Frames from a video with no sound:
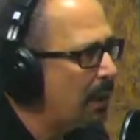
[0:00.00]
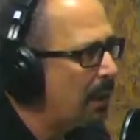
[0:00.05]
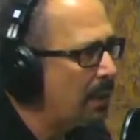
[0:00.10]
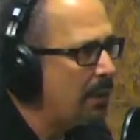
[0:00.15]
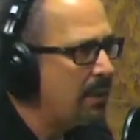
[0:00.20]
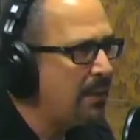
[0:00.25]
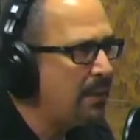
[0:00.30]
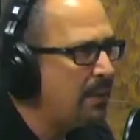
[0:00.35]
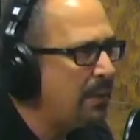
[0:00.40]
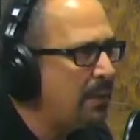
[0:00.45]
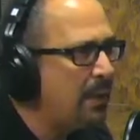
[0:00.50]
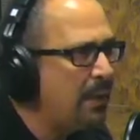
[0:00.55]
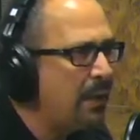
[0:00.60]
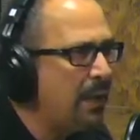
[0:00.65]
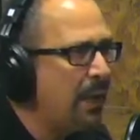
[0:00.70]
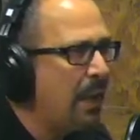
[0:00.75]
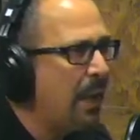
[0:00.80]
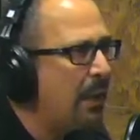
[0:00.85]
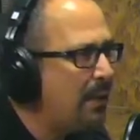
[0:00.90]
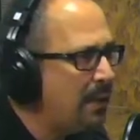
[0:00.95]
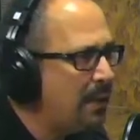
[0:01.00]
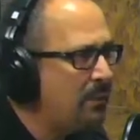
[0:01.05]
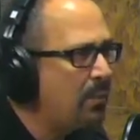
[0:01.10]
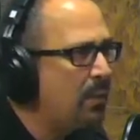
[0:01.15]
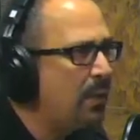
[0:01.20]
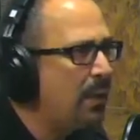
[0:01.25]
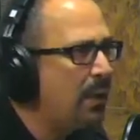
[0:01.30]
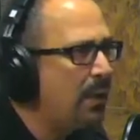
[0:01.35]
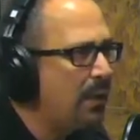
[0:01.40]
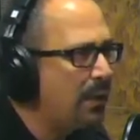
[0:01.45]
I need
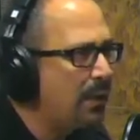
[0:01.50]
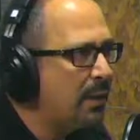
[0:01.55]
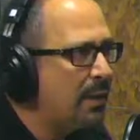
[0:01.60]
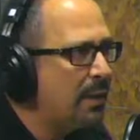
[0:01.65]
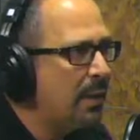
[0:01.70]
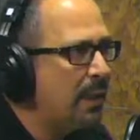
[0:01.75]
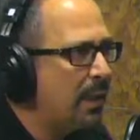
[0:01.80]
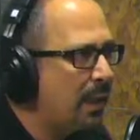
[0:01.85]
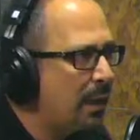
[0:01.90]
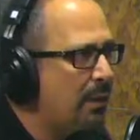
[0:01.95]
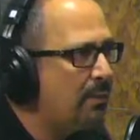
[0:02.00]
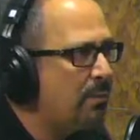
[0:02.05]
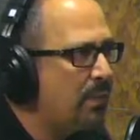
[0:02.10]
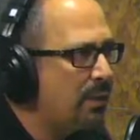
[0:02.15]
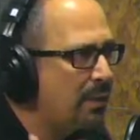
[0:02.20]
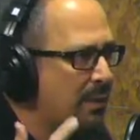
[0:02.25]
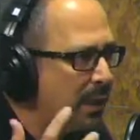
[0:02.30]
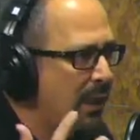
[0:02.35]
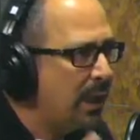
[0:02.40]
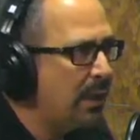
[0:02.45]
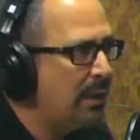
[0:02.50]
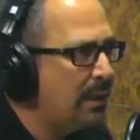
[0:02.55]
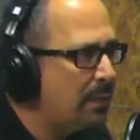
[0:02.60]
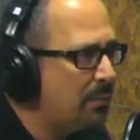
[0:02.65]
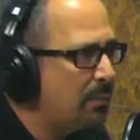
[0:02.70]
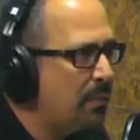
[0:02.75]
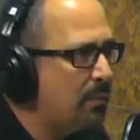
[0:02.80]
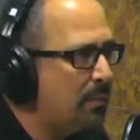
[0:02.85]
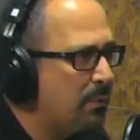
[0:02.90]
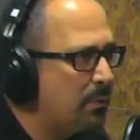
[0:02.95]
prayer. I need accountability. I need
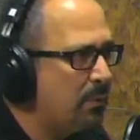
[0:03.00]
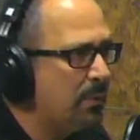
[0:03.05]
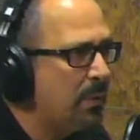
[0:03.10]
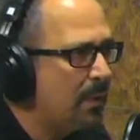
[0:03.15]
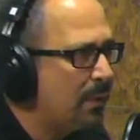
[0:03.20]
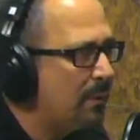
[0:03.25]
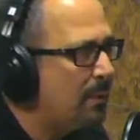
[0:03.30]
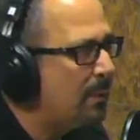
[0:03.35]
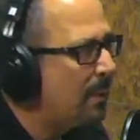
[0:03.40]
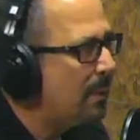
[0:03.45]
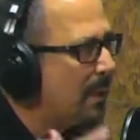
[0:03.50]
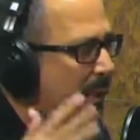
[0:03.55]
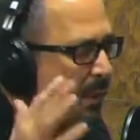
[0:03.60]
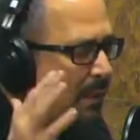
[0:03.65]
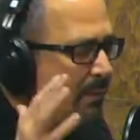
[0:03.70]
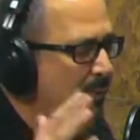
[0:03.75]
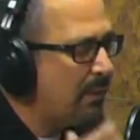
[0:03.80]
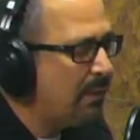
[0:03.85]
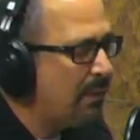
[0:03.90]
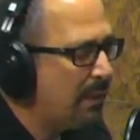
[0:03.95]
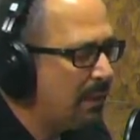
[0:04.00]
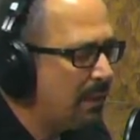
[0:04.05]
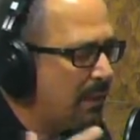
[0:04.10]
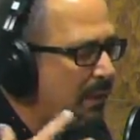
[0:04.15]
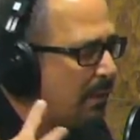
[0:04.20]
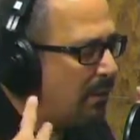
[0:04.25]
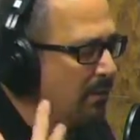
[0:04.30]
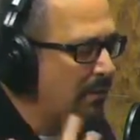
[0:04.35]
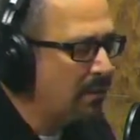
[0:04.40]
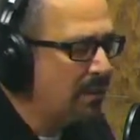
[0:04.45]
people to be around." Even
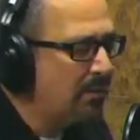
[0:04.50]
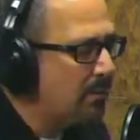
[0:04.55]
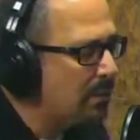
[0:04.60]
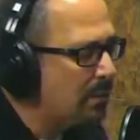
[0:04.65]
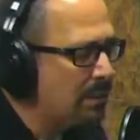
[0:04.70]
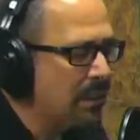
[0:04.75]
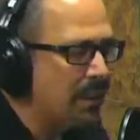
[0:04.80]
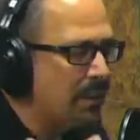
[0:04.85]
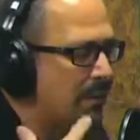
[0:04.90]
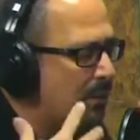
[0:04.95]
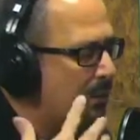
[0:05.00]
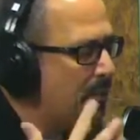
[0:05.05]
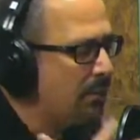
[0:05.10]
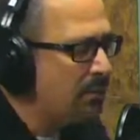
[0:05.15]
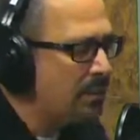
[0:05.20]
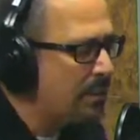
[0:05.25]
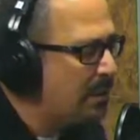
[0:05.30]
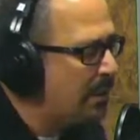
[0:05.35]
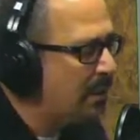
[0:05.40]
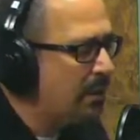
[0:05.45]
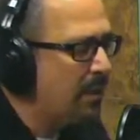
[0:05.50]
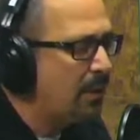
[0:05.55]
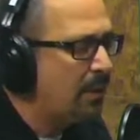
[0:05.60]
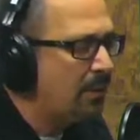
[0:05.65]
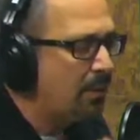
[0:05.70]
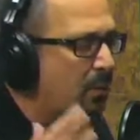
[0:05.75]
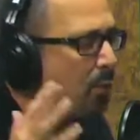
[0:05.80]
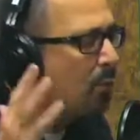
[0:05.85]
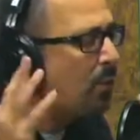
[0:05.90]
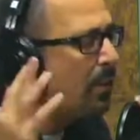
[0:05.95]
there was nothing, no sin there
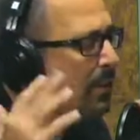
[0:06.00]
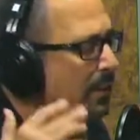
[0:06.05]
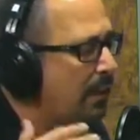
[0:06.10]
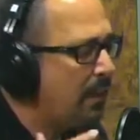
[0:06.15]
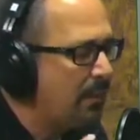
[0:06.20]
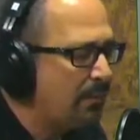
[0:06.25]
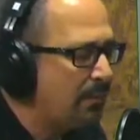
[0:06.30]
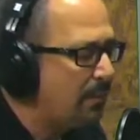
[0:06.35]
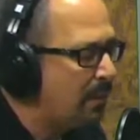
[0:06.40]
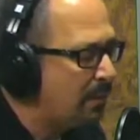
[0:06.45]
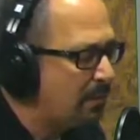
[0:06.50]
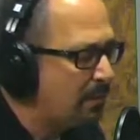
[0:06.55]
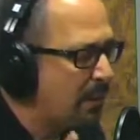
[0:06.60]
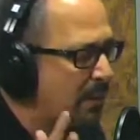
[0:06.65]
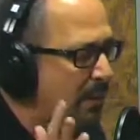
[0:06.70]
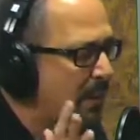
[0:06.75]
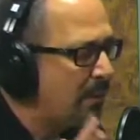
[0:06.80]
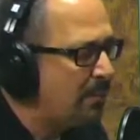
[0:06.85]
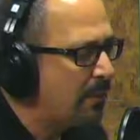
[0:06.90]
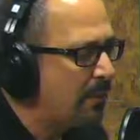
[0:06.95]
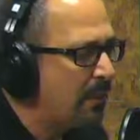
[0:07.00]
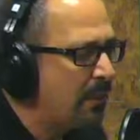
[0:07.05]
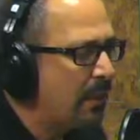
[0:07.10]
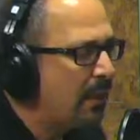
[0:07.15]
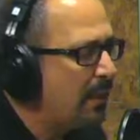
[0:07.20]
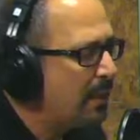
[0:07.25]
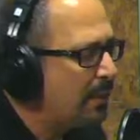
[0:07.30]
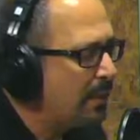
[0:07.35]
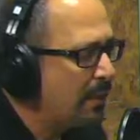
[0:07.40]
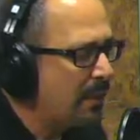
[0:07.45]
or whatever. But I mean,
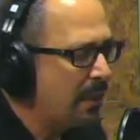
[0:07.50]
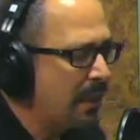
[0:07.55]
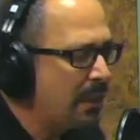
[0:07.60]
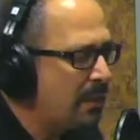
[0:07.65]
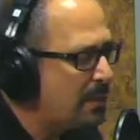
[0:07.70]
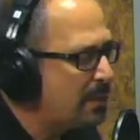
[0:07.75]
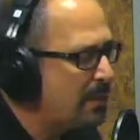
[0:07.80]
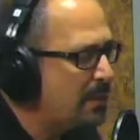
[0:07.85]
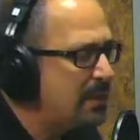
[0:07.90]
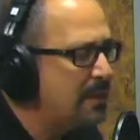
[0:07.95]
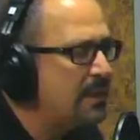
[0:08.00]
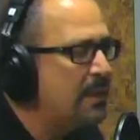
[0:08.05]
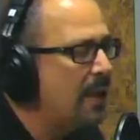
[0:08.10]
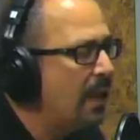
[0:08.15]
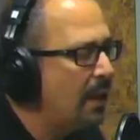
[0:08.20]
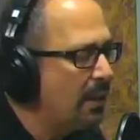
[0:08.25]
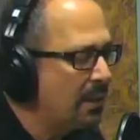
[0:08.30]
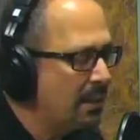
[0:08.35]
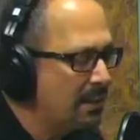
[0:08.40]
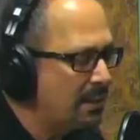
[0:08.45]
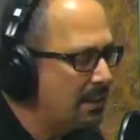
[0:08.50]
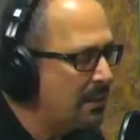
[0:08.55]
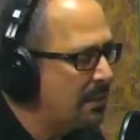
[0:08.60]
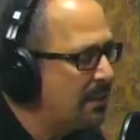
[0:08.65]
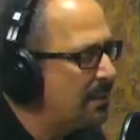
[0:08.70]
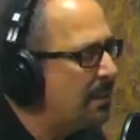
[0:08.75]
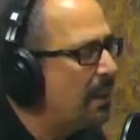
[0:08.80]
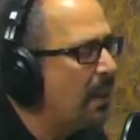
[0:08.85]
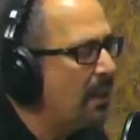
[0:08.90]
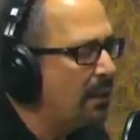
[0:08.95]
the guy is solid,
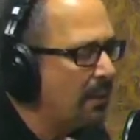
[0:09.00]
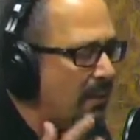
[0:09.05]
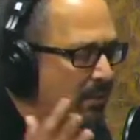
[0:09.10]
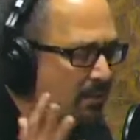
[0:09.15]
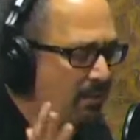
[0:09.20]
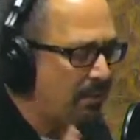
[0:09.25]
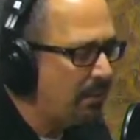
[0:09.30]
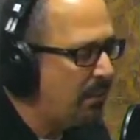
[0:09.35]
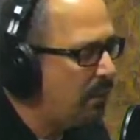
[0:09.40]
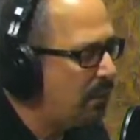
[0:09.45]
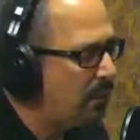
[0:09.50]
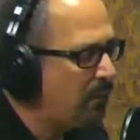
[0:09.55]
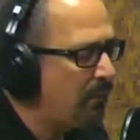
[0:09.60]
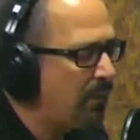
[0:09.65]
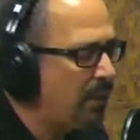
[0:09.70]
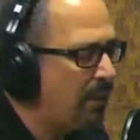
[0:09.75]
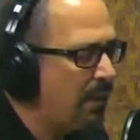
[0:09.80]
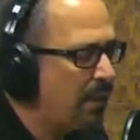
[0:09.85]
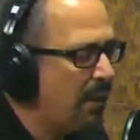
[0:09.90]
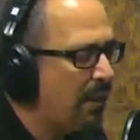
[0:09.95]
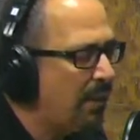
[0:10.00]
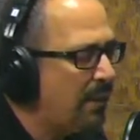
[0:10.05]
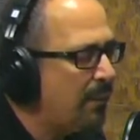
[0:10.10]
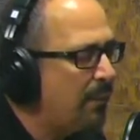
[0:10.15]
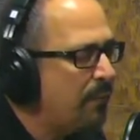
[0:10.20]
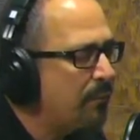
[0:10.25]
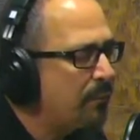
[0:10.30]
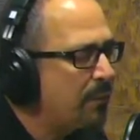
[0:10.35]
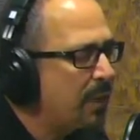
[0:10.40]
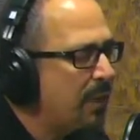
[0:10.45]
very funny guy.
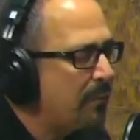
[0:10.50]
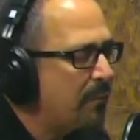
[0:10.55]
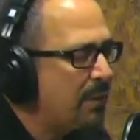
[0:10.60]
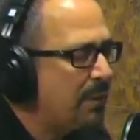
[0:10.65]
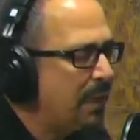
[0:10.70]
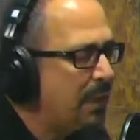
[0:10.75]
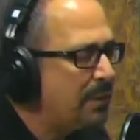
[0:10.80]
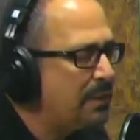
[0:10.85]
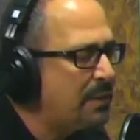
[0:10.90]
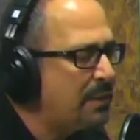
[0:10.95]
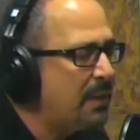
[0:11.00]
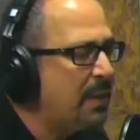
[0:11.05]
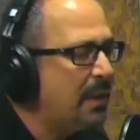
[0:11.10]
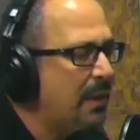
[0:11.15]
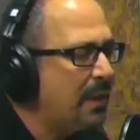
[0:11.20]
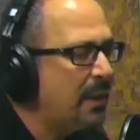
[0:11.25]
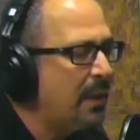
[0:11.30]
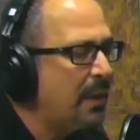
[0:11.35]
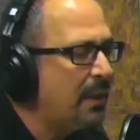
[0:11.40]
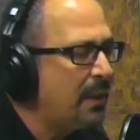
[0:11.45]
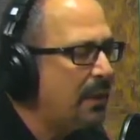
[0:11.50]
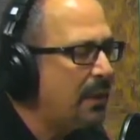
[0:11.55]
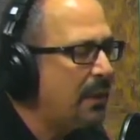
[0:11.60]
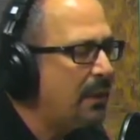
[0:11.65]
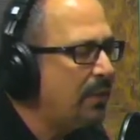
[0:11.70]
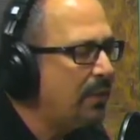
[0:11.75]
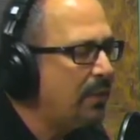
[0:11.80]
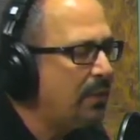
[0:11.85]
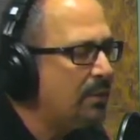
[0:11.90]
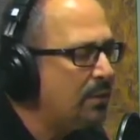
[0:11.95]
But that's there.
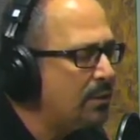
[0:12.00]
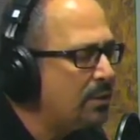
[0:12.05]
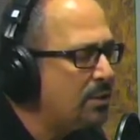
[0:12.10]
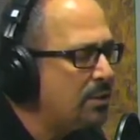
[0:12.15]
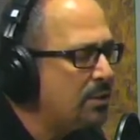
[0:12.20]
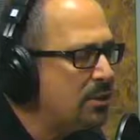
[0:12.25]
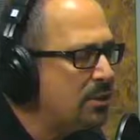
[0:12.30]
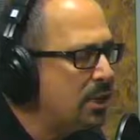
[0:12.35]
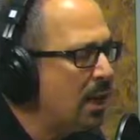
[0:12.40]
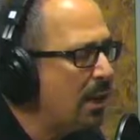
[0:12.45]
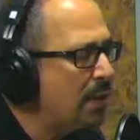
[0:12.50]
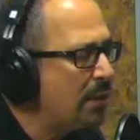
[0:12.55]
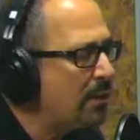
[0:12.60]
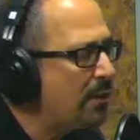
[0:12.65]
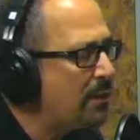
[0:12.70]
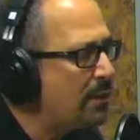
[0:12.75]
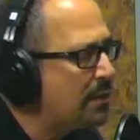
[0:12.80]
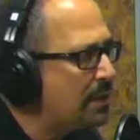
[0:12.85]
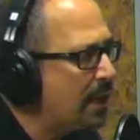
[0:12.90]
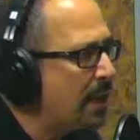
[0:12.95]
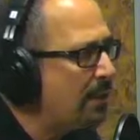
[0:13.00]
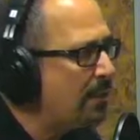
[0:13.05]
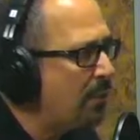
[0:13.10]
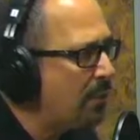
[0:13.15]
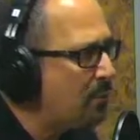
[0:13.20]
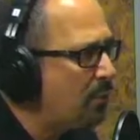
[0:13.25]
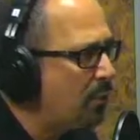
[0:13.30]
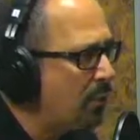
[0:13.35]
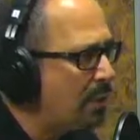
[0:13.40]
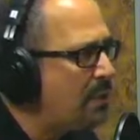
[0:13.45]
John Christ came
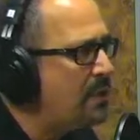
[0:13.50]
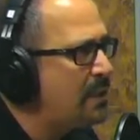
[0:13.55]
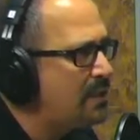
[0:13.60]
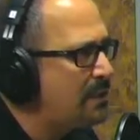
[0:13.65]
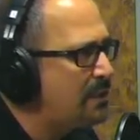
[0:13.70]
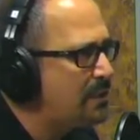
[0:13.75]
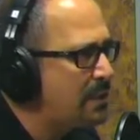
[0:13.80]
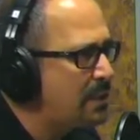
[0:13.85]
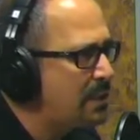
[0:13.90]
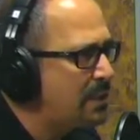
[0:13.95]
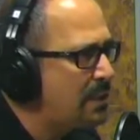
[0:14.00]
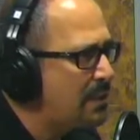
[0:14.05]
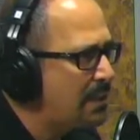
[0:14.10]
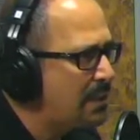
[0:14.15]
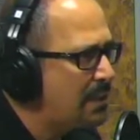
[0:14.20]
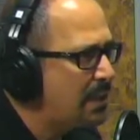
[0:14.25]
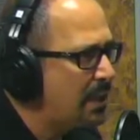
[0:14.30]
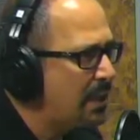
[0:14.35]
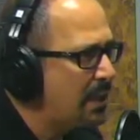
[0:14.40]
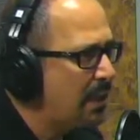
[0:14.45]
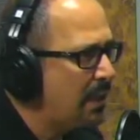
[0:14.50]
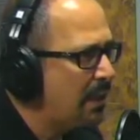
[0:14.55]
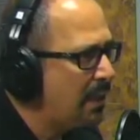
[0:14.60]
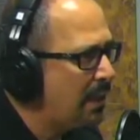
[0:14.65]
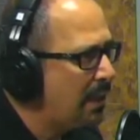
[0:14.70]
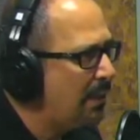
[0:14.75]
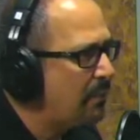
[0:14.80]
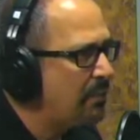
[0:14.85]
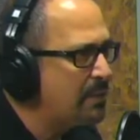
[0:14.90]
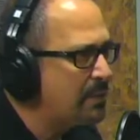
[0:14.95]
in once to the CCA and
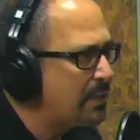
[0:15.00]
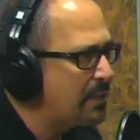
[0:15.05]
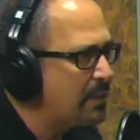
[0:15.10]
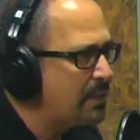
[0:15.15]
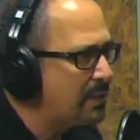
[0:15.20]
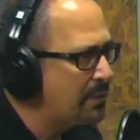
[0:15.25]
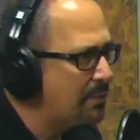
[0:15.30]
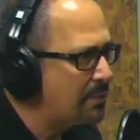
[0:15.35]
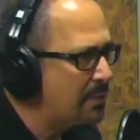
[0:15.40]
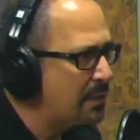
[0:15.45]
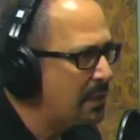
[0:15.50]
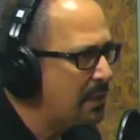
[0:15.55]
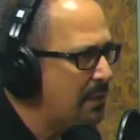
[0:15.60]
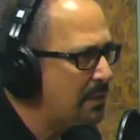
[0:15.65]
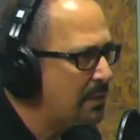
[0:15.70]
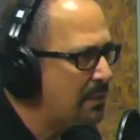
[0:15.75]
haven't seen him since.